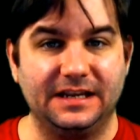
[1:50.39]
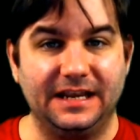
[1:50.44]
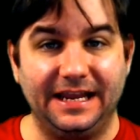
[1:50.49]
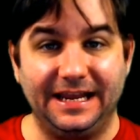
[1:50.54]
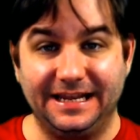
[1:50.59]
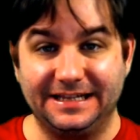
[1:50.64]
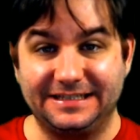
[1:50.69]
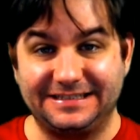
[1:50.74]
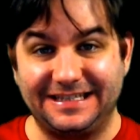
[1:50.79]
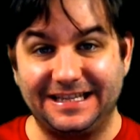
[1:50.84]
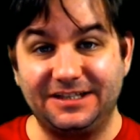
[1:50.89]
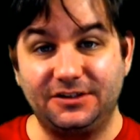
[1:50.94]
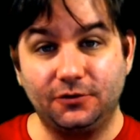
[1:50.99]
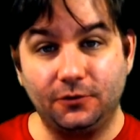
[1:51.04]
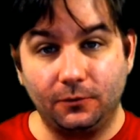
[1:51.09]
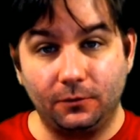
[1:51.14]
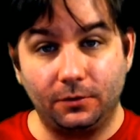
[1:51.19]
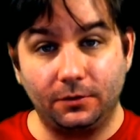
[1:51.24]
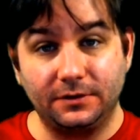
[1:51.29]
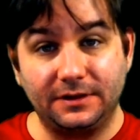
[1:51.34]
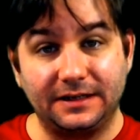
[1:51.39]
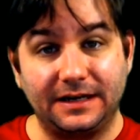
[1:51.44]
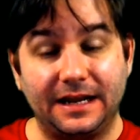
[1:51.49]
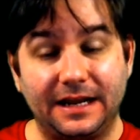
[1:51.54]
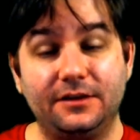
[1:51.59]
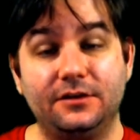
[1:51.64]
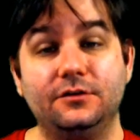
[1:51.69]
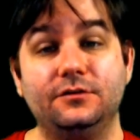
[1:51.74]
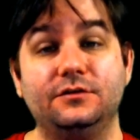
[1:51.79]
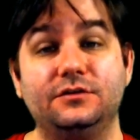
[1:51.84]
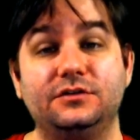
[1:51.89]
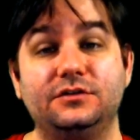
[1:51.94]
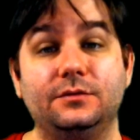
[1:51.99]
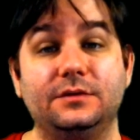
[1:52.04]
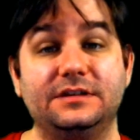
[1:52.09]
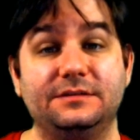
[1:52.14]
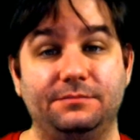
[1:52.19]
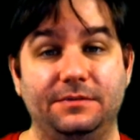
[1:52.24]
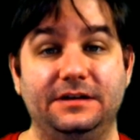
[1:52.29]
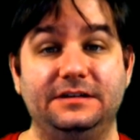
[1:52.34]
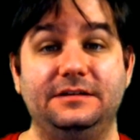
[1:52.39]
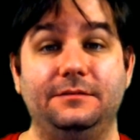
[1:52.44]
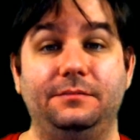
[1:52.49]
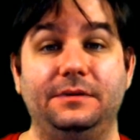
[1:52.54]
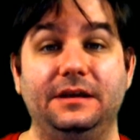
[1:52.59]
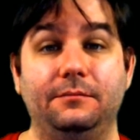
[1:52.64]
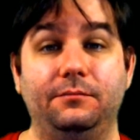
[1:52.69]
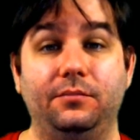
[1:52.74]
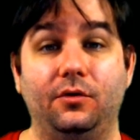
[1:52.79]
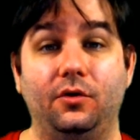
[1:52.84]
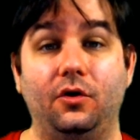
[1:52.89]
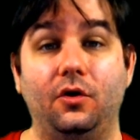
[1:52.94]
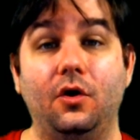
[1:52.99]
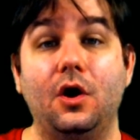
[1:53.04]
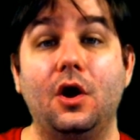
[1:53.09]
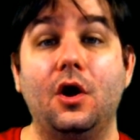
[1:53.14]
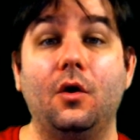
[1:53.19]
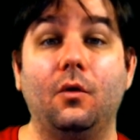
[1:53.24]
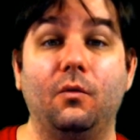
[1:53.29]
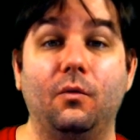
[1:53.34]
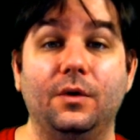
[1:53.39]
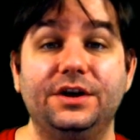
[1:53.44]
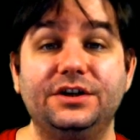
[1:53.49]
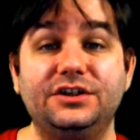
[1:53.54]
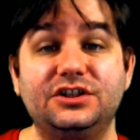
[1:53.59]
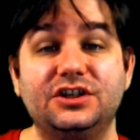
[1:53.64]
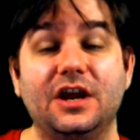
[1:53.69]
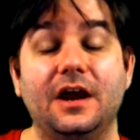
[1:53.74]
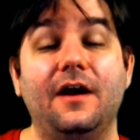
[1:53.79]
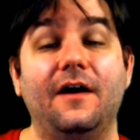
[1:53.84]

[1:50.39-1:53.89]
It's the tool that I use to explain to people which